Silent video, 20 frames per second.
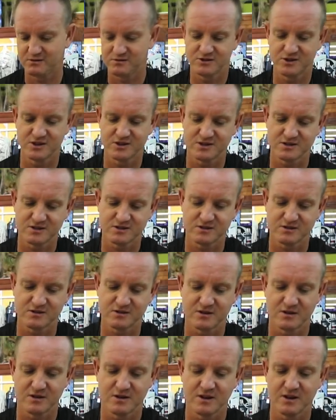just
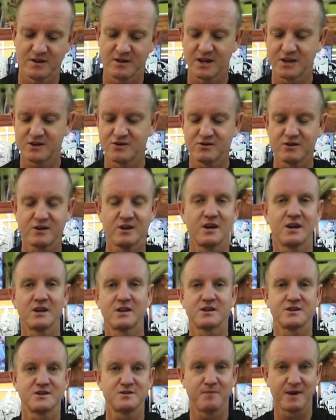in that you can get
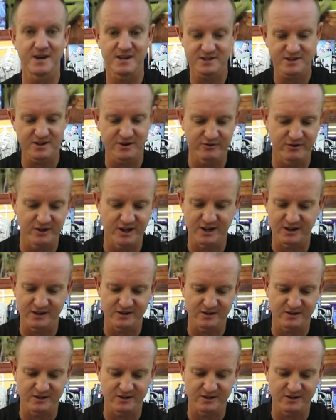the spacing right.